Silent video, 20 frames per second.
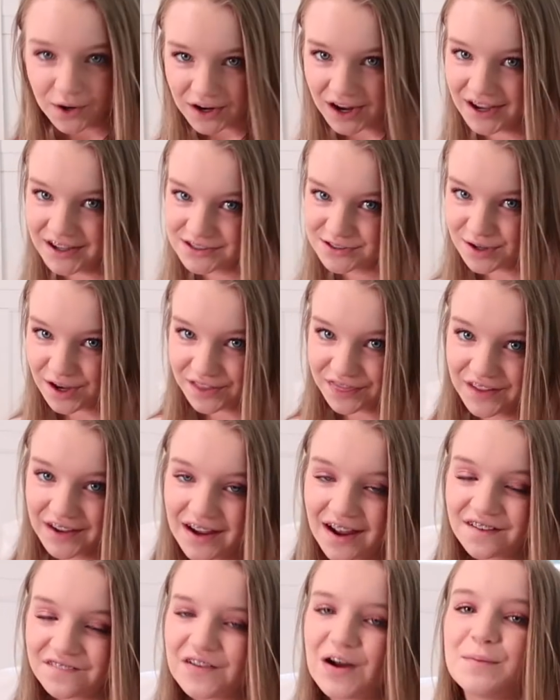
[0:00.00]
Okay, so I think
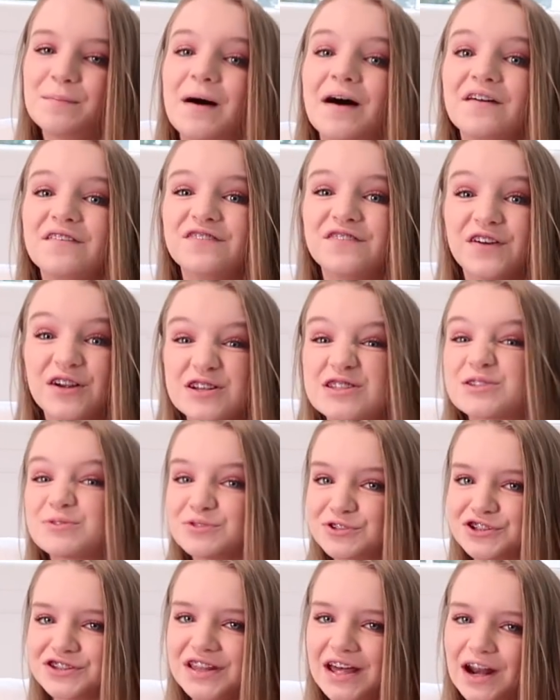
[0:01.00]
I found my first
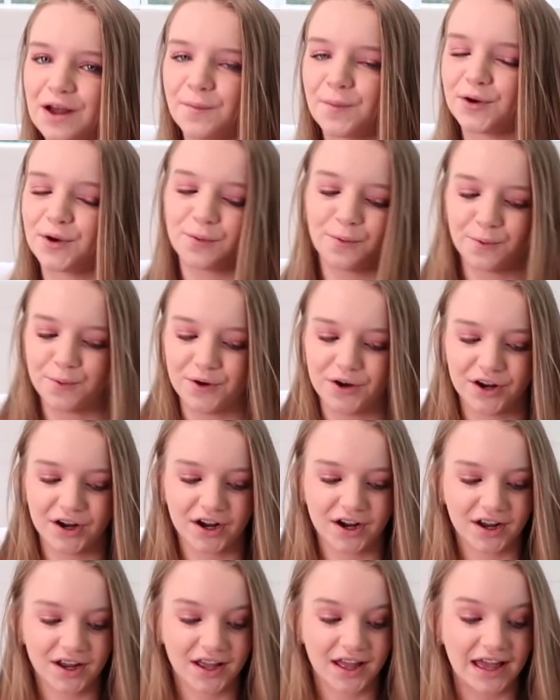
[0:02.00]
squishy that I want to
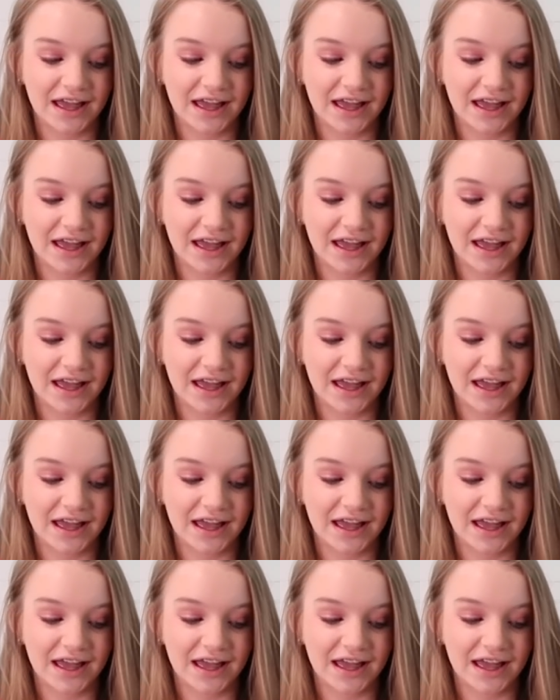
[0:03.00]
order.